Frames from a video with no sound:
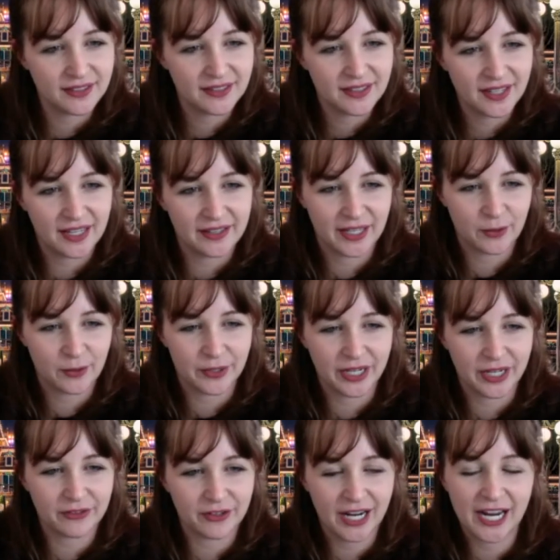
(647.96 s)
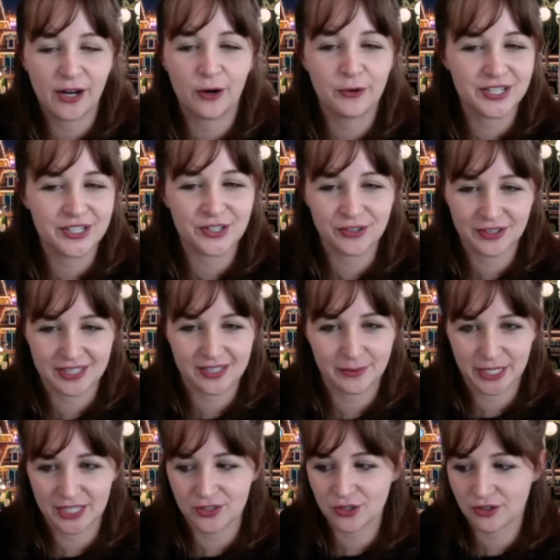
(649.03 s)
And like whenever I always do this on my
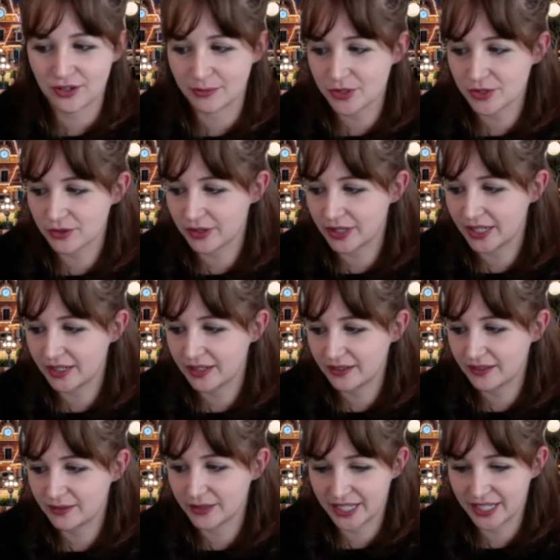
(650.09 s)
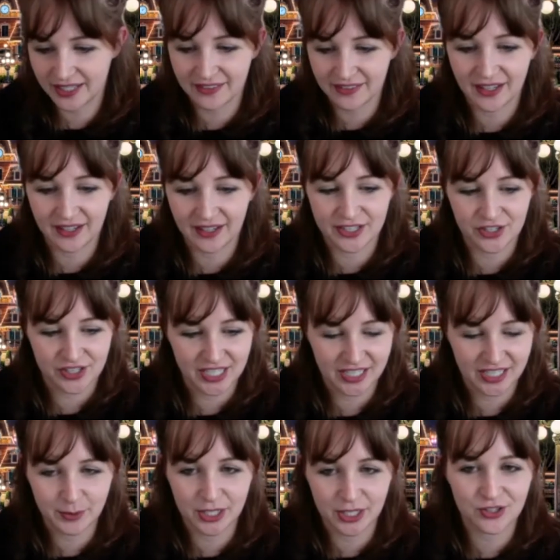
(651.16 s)
Instagram story, when I get there, I just take a
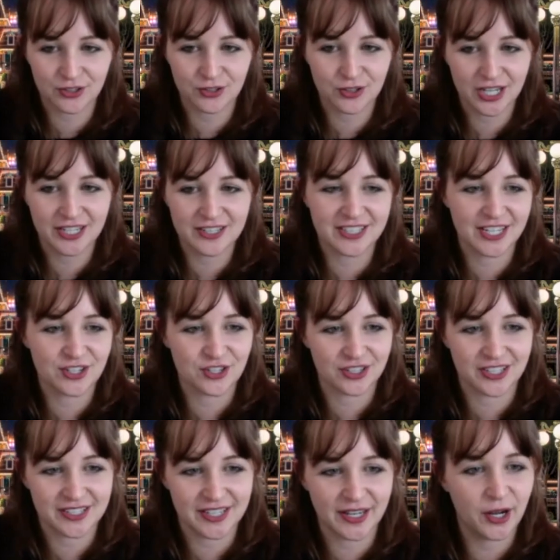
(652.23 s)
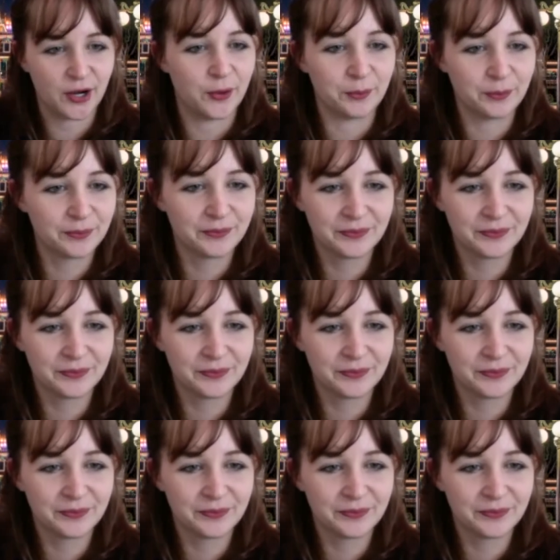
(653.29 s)
picture of the train station. I say home,